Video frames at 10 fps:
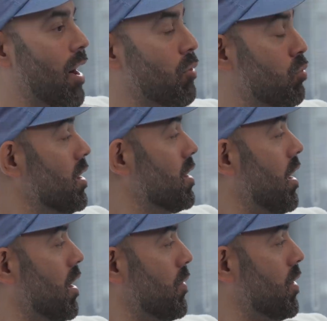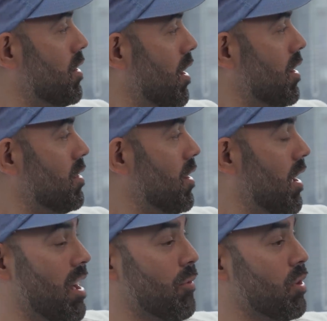really like Fila. Mm-hmm. I
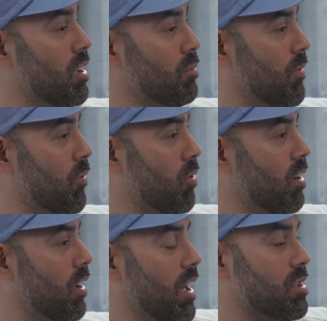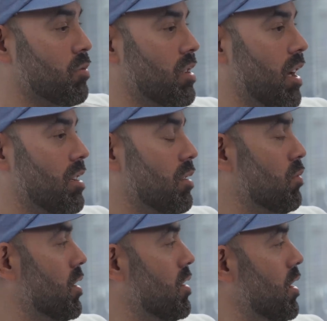never did before, and that's what Ye did with
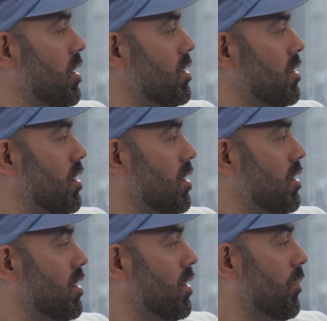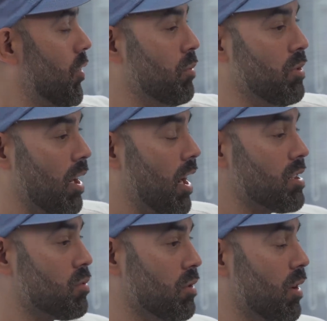Adidas. Mm-hmm. To be honest
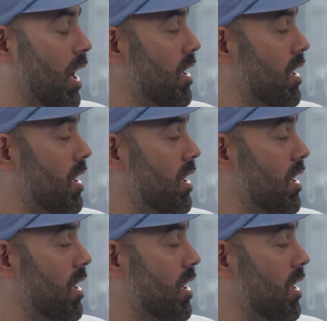with you, I